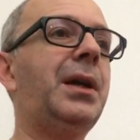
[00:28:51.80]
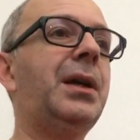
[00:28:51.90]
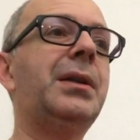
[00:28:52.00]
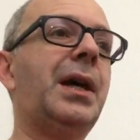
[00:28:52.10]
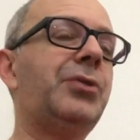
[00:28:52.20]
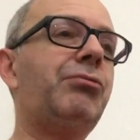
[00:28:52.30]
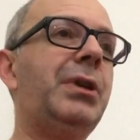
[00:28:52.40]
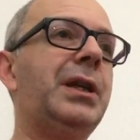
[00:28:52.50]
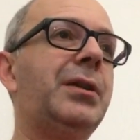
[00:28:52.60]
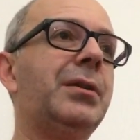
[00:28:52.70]
That's
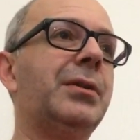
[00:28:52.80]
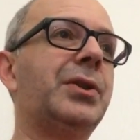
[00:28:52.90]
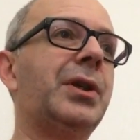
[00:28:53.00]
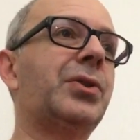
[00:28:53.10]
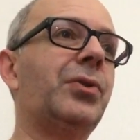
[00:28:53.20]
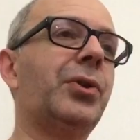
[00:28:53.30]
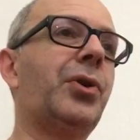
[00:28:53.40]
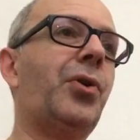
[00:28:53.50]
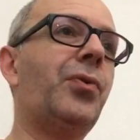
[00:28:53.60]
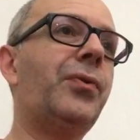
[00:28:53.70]
really good. So it's got the
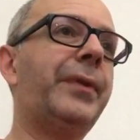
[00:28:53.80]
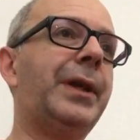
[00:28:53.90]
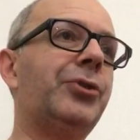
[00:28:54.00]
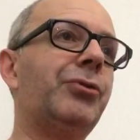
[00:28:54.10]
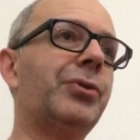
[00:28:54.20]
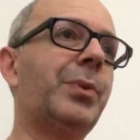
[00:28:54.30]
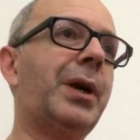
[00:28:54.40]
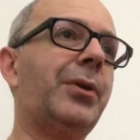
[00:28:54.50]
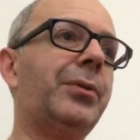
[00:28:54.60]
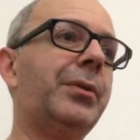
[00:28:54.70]
call feature as
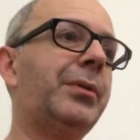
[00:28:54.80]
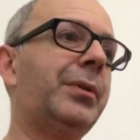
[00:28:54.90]
well.